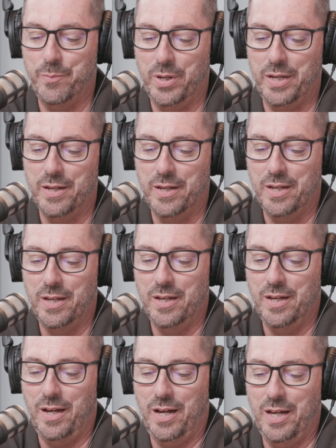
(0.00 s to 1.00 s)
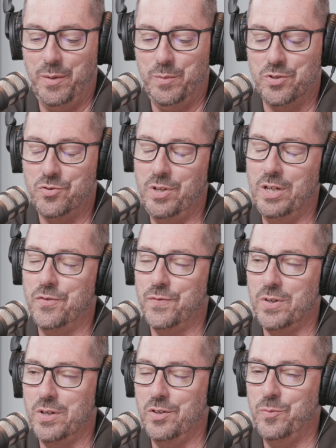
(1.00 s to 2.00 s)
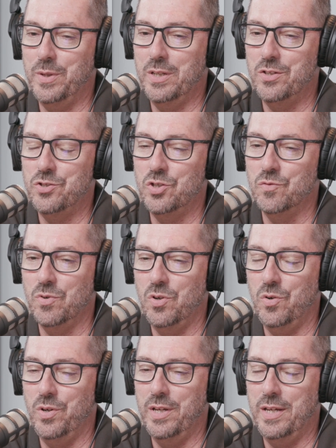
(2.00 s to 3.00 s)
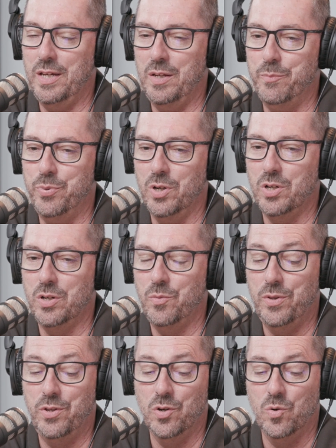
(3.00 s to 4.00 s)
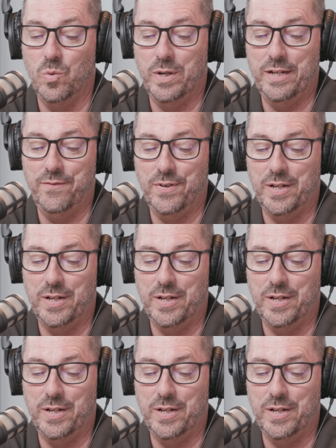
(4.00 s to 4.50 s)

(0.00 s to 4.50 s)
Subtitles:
But I'm intrigued first because you wrote a book with your wife